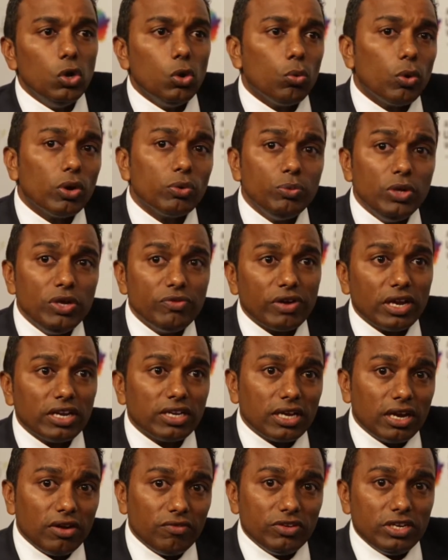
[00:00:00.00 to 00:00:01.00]
What we've
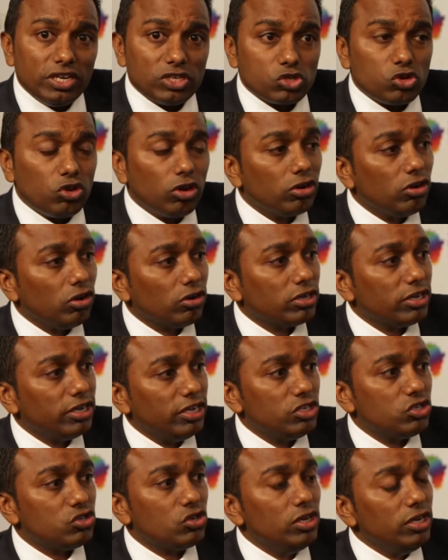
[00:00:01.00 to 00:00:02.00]
uncovered as Conlog
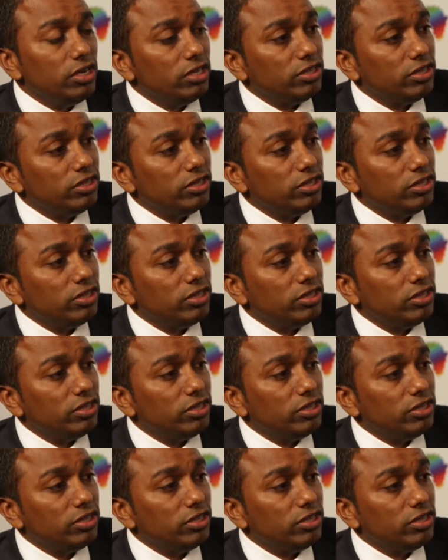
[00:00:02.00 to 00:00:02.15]
is